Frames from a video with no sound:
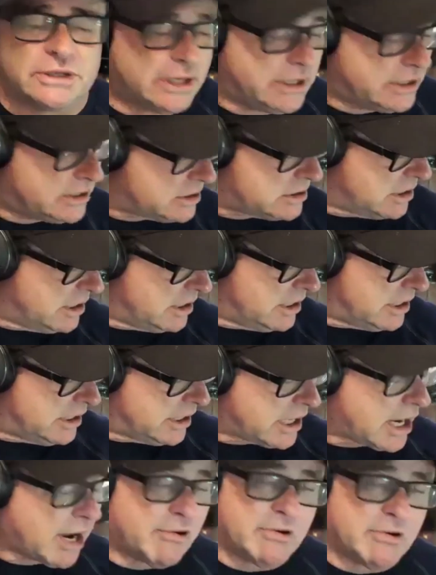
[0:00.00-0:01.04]
And he's in the
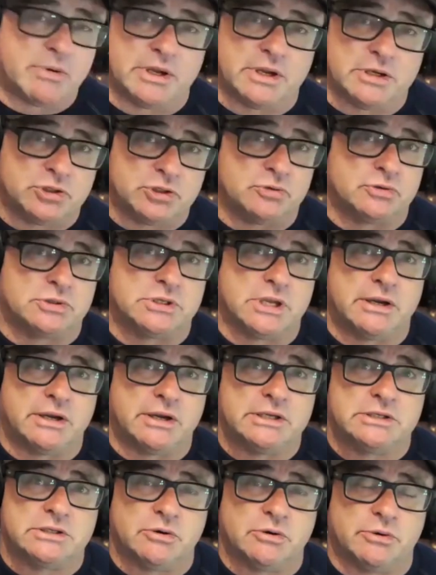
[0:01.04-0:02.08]
current issues now,
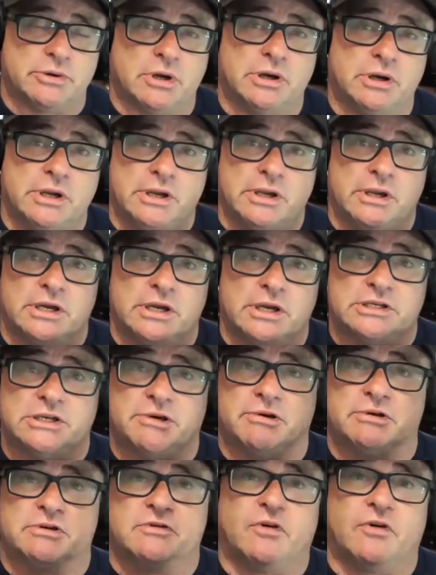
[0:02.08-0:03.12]
he's doing a
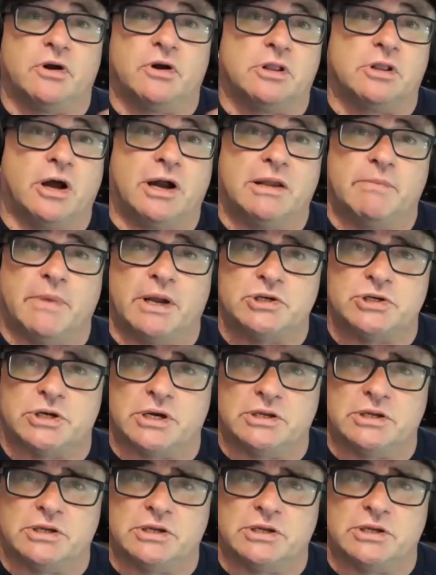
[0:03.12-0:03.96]
series of online magic.